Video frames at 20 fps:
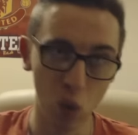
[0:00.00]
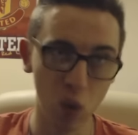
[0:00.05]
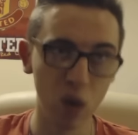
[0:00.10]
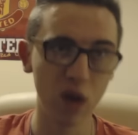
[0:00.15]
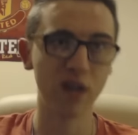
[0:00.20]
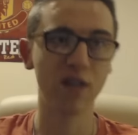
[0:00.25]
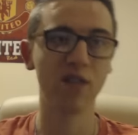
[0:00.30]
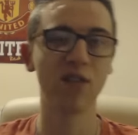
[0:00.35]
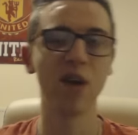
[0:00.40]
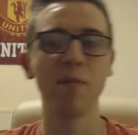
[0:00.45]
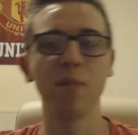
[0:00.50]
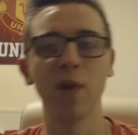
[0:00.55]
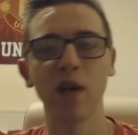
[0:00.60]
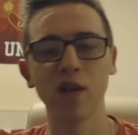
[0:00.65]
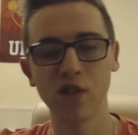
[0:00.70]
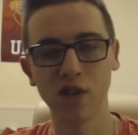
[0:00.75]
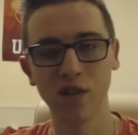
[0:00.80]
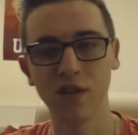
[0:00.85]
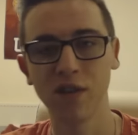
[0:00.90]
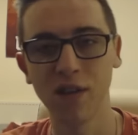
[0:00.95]
all except
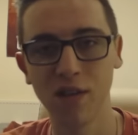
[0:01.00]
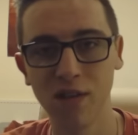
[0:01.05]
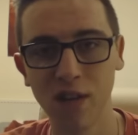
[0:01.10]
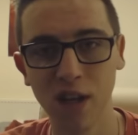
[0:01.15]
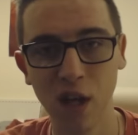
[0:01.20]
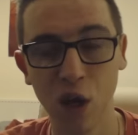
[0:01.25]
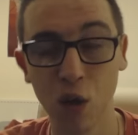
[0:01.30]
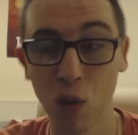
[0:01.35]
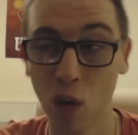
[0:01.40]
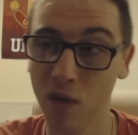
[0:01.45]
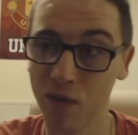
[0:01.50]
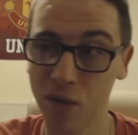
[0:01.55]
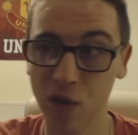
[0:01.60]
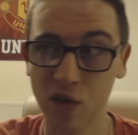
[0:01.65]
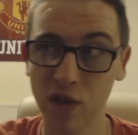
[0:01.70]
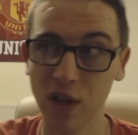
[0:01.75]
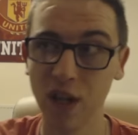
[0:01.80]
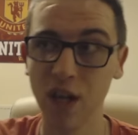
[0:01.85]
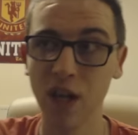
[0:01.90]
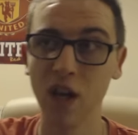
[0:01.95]
Manchester City, who
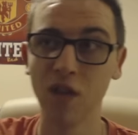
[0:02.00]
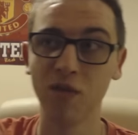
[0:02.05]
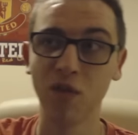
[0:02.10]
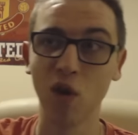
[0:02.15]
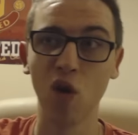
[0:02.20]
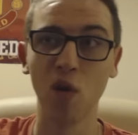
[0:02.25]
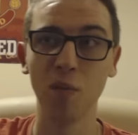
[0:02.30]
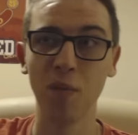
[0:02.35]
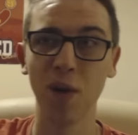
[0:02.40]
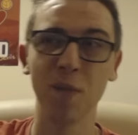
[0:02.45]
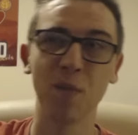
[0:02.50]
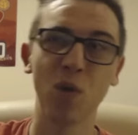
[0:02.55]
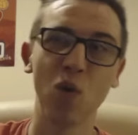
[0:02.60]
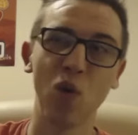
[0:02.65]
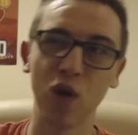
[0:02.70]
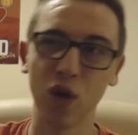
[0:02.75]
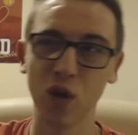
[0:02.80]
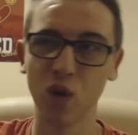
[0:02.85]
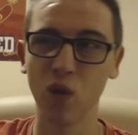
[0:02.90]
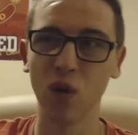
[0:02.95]
obviously have got Pep
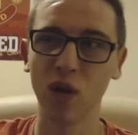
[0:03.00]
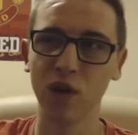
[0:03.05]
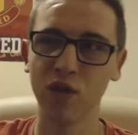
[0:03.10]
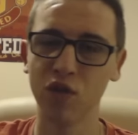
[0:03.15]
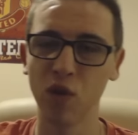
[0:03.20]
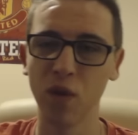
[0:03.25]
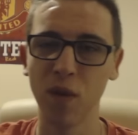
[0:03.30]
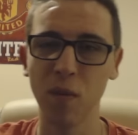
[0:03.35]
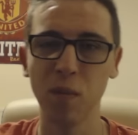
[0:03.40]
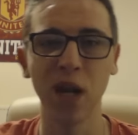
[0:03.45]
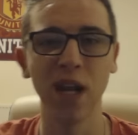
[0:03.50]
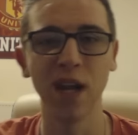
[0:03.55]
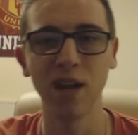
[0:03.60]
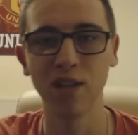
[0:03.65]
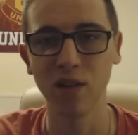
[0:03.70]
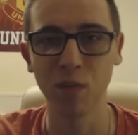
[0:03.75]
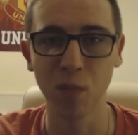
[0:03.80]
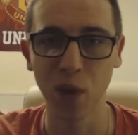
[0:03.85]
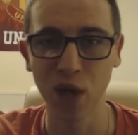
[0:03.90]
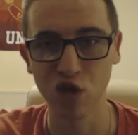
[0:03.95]
Guardiola, so the
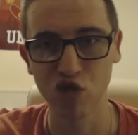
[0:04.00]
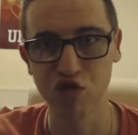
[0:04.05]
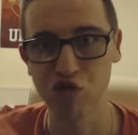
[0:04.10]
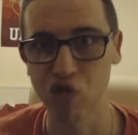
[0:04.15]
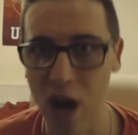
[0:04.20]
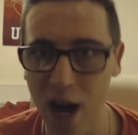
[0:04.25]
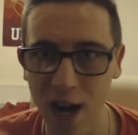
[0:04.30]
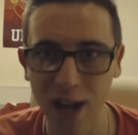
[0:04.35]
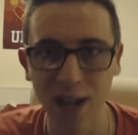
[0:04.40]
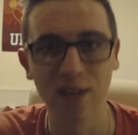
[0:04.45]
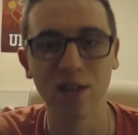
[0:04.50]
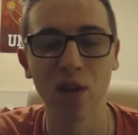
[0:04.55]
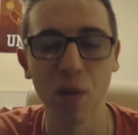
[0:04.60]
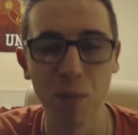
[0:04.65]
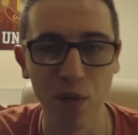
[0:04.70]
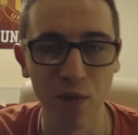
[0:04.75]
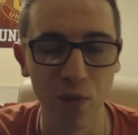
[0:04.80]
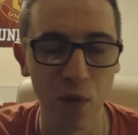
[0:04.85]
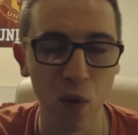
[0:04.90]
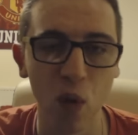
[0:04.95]
players will be trying to
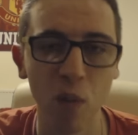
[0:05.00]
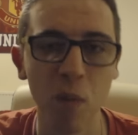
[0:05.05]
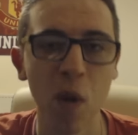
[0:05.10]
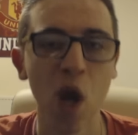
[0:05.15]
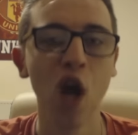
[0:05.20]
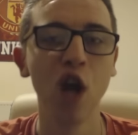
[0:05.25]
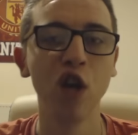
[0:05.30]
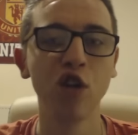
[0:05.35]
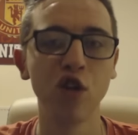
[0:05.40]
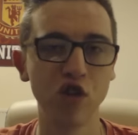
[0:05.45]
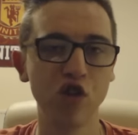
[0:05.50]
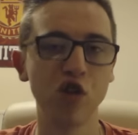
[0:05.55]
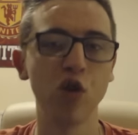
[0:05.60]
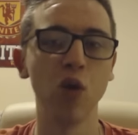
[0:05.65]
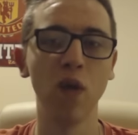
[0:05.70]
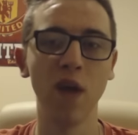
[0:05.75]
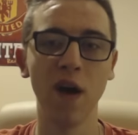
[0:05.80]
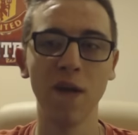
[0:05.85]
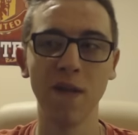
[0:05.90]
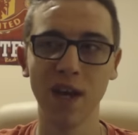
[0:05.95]
perform to
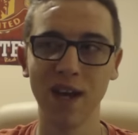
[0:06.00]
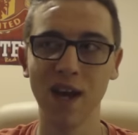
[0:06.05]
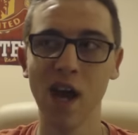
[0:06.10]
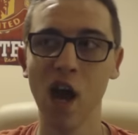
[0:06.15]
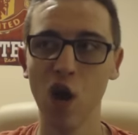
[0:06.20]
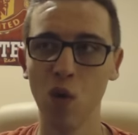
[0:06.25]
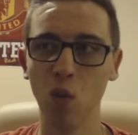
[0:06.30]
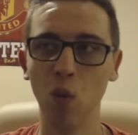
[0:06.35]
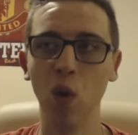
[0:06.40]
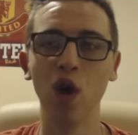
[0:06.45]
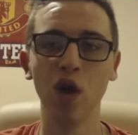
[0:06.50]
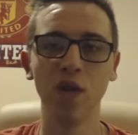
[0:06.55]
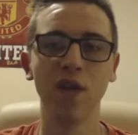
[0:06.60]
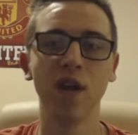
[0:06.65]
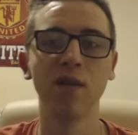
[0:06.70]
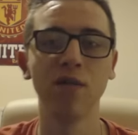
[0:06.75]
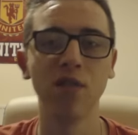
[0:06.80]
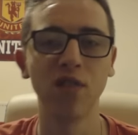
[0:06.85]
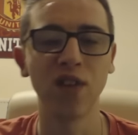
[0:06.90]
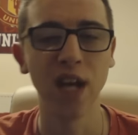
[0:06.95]
show that they're
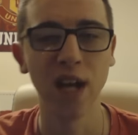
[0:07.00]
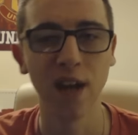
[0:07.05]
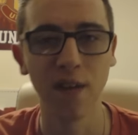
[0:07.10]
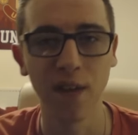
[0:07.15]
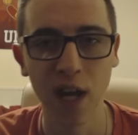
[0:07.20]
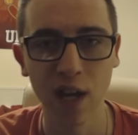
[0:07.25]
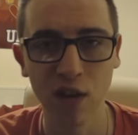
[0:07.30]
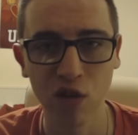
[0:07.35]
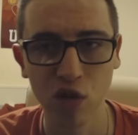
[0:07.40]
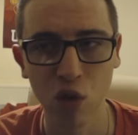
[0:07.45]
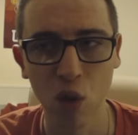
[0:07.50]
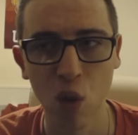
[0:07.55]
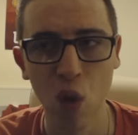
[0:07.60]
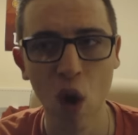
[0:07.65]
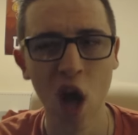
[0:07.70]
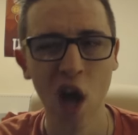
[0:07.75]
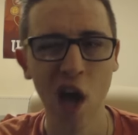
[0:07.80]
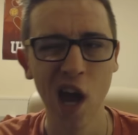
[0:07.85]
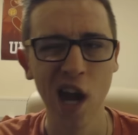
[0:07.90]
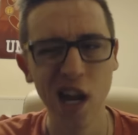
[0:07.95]
worthy of staying there.
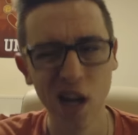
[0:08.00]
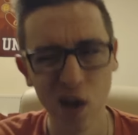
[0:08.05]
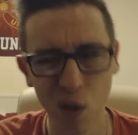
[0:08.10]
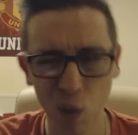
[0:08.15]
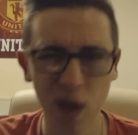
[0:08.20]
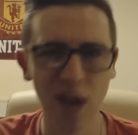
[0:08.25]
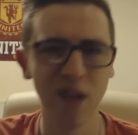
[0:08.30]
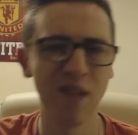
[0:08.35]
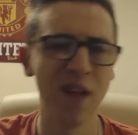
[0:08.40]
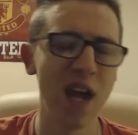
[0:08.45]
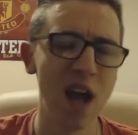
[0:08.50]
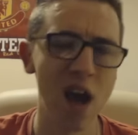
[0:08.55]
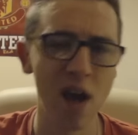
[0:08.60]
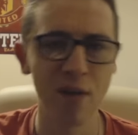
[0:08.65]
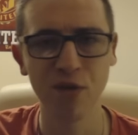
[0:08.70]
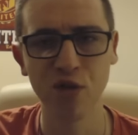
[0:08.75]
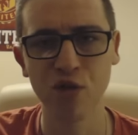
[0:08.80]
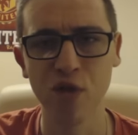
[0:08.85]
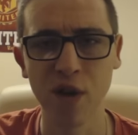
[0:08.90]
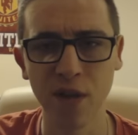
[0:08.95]
So, in a way, they
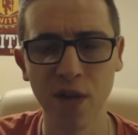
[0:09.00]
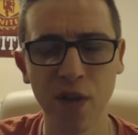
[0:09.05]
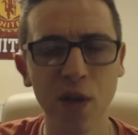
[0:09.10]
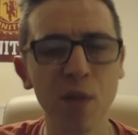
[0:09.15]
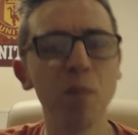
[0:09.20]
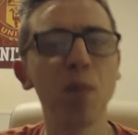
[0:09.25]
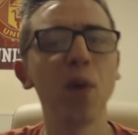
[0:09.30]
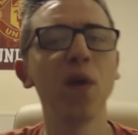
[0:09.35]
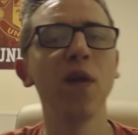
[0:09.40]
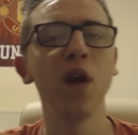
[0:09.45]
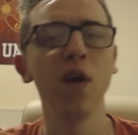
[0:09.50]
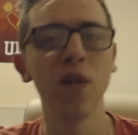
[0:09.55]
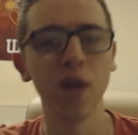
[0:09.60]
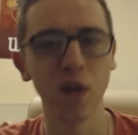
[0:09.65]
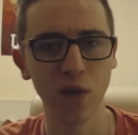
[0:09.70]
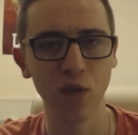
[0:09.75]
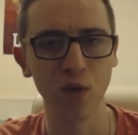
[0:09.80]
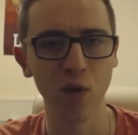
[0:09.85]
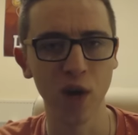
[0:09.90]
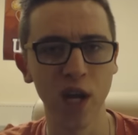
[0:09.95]
have strengthened. But the
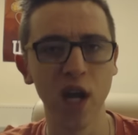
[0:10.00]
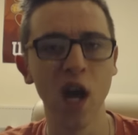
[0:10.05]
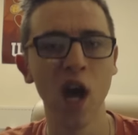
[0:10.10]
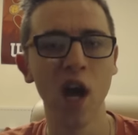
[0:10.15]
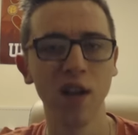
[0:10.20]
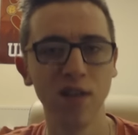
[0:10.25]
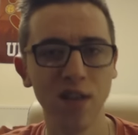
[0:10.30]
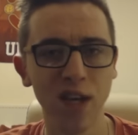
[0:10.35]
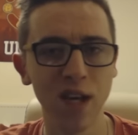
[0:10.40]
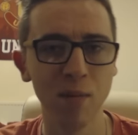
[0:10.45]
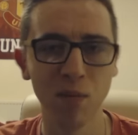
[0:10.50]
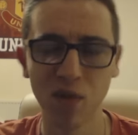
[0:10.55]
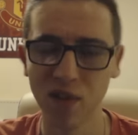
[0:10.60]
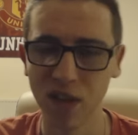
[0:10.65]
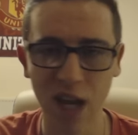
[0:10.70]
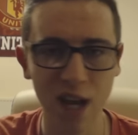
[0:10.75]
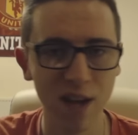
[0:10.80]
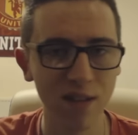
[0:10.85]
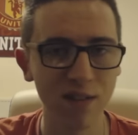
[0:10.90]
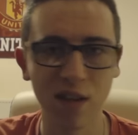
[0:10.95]
other three
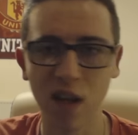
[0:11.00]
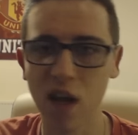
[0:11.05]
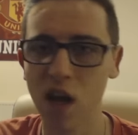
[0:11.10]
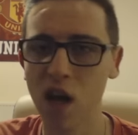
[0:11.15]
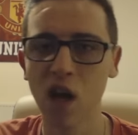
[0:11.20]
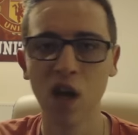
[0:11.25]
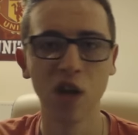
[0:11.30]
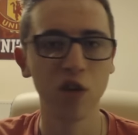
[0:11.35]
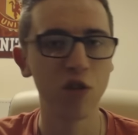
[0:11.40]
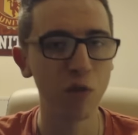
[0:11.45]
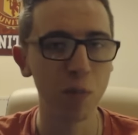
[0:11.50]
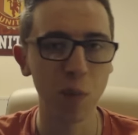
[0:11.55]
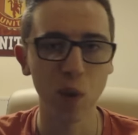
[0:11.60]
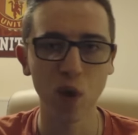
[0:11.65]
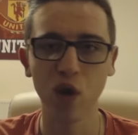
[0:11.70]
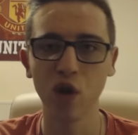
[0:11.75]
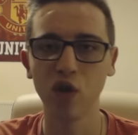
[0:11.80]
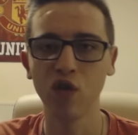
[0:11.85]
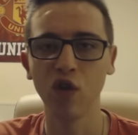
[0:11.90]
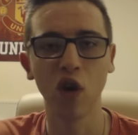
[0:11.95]
teams, Leicester,
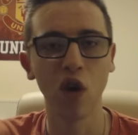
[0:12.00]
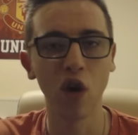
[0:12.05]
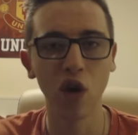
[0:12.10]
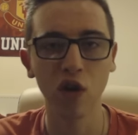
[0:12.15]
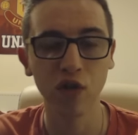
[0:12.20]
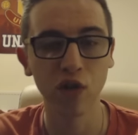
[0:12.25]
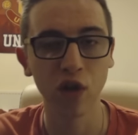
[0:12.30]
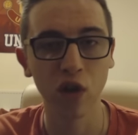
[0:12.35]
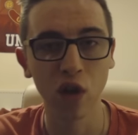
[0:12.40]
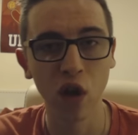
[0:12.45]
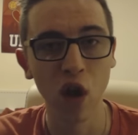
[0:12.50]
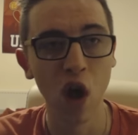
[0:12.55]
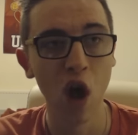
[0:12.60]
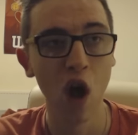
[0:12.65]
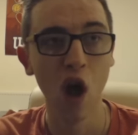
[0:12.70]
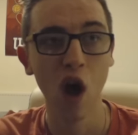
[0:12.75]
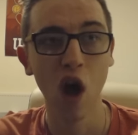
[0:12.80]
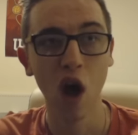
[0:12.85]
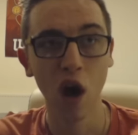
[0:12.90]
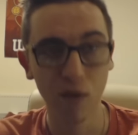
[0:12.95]
Spurs, Arsenal,
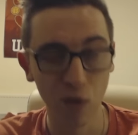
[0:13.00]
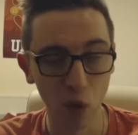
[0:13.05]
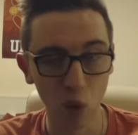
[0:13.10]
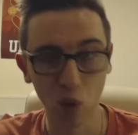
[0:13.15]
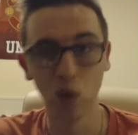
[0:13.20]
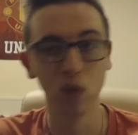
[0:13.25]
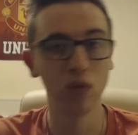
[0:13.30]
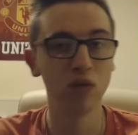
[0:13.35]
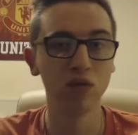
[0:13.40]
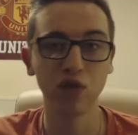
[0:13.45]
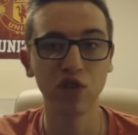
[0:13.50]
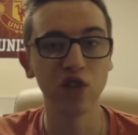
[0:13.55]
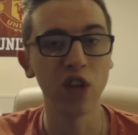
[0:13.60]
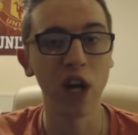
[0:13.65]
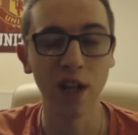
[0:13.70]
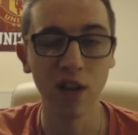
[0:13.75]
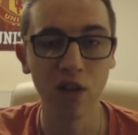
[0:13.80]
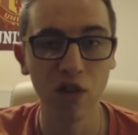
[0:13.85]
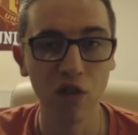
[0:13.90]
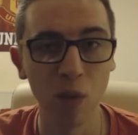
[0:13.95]
have all
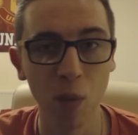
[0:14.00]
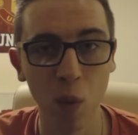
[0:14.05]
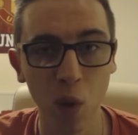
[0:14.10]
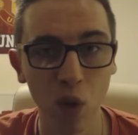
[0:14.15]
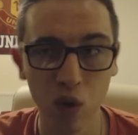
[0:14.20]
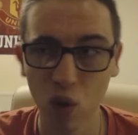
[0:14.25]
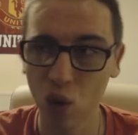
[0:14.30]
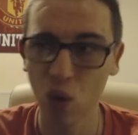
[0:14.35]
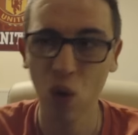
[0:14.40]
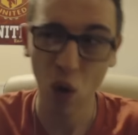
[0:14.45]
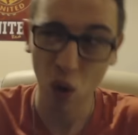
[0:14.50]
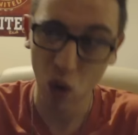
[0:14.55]
signed someone.